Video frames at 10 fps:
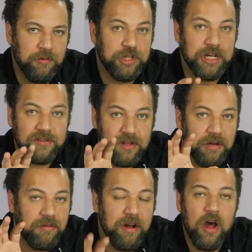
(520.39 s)
just so
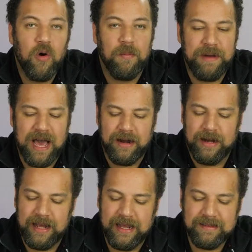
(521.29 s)
you know about
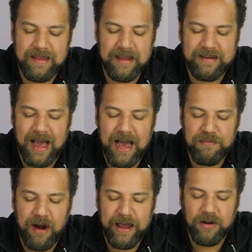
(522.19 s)
it, is in the top
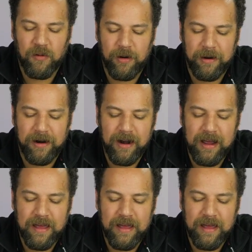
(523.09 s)
right corner,